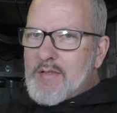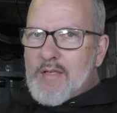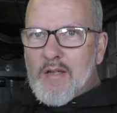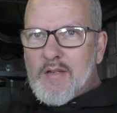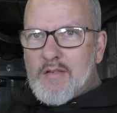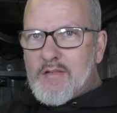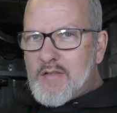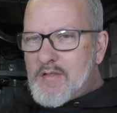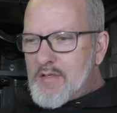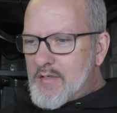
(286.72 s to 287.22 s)
So
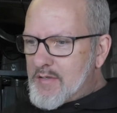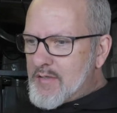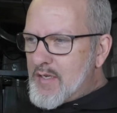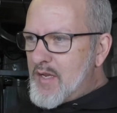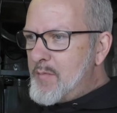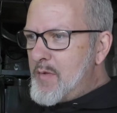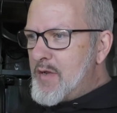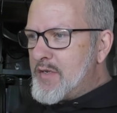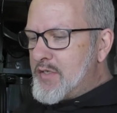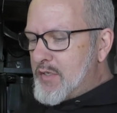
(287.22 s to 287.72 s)
it's just
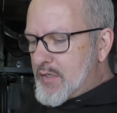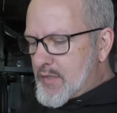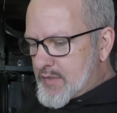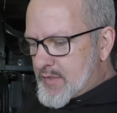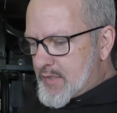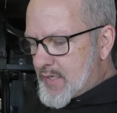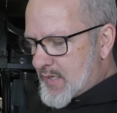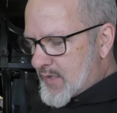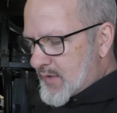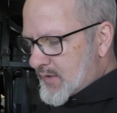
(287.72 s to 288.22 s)
so much
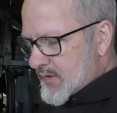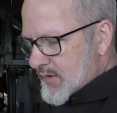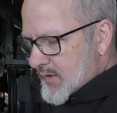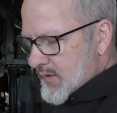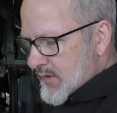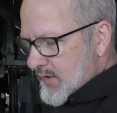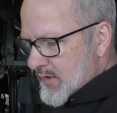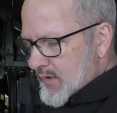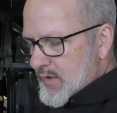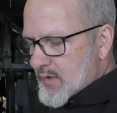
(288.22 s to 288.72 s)
easier
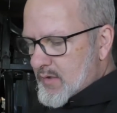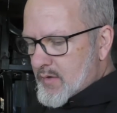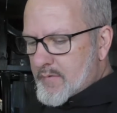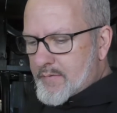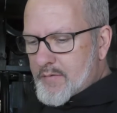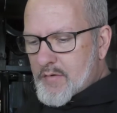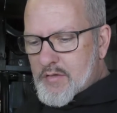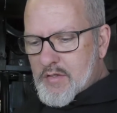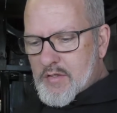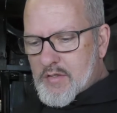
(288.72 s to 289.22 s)

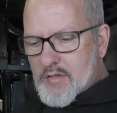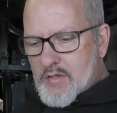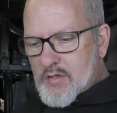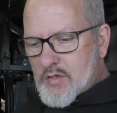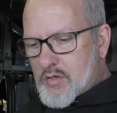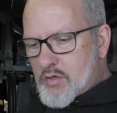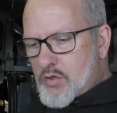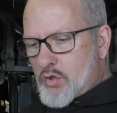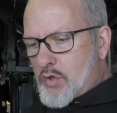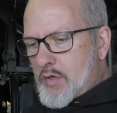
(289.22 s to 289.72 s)
for just
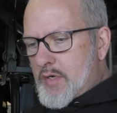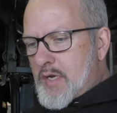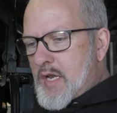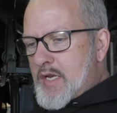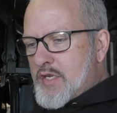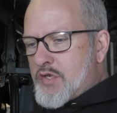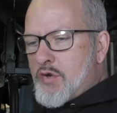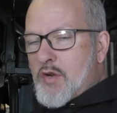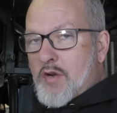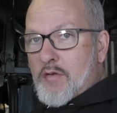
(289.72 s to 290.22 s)
sorting
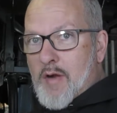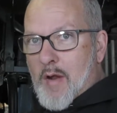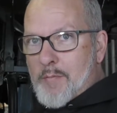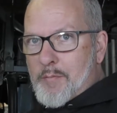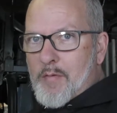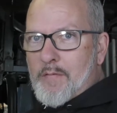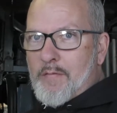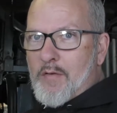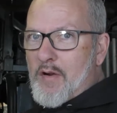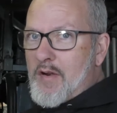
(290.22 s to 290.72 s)
out shrink wrap,
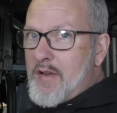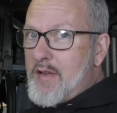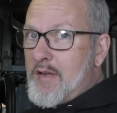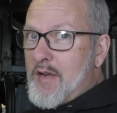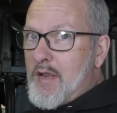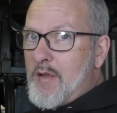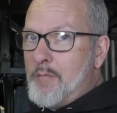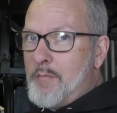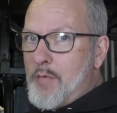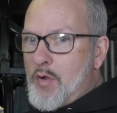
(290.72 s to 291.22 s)
providing you
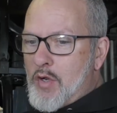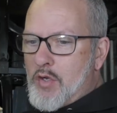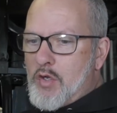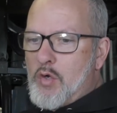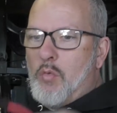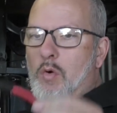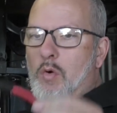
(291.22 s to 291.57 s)
don't burn your